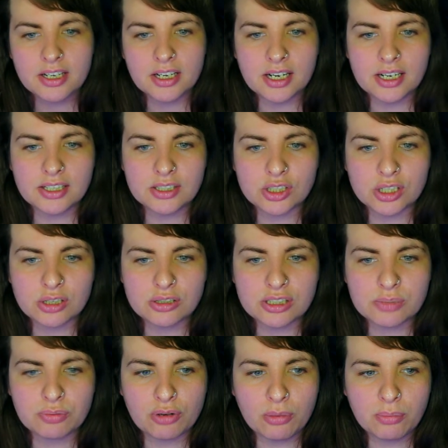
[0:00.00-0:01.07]
Angelo's
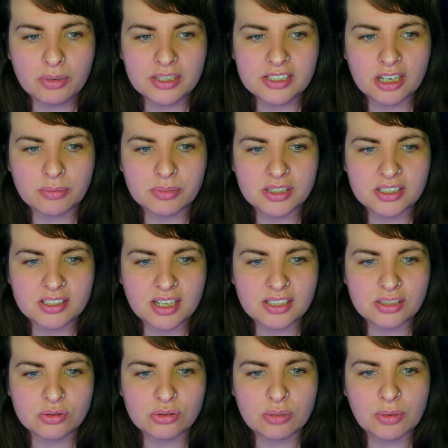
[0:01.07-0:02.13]
promptly dubbed the
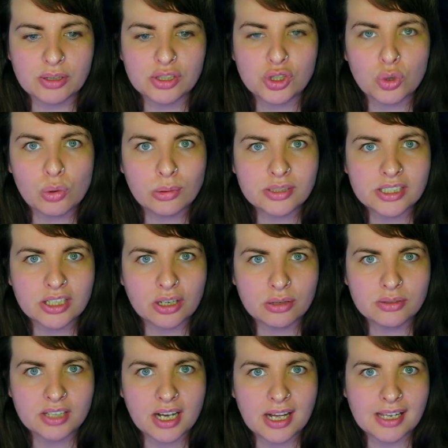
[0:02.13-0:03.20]
Cecil the most haunted
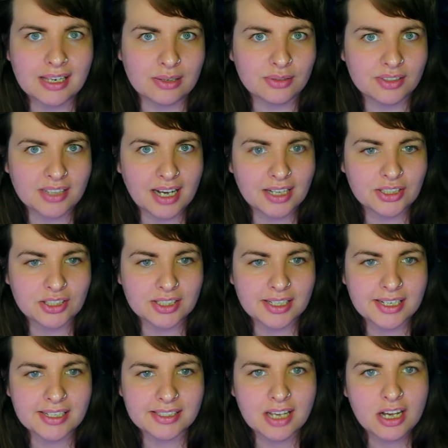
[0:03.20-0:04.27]
hotel in Los
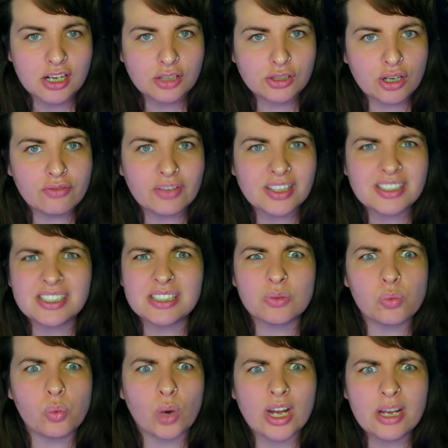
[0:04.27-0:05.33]
Angeles. So this is
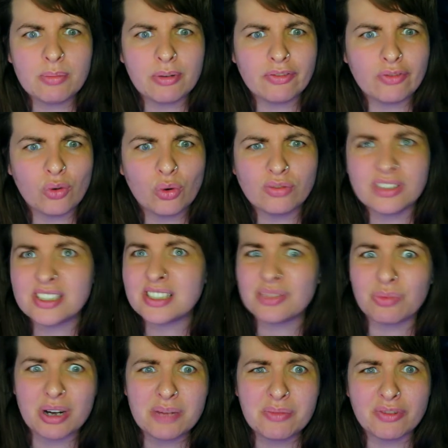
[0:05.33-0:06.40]
way before this is
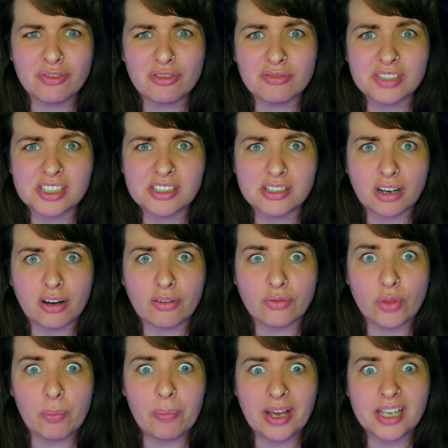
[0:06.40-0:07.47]
way before the stuff,
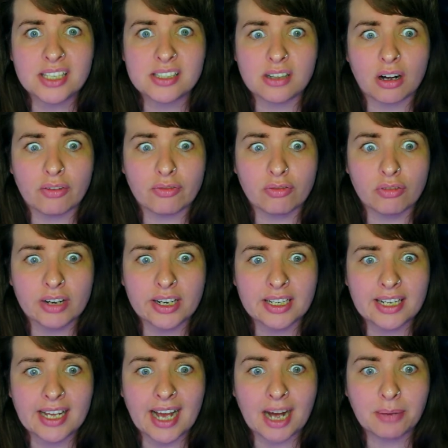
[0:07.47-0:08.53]
the big stuff
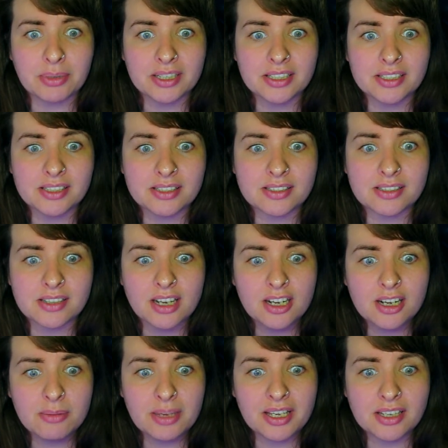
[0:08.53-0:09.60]
really happens
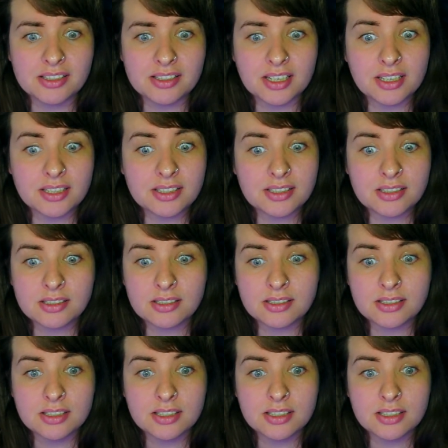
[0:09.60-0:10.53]
because this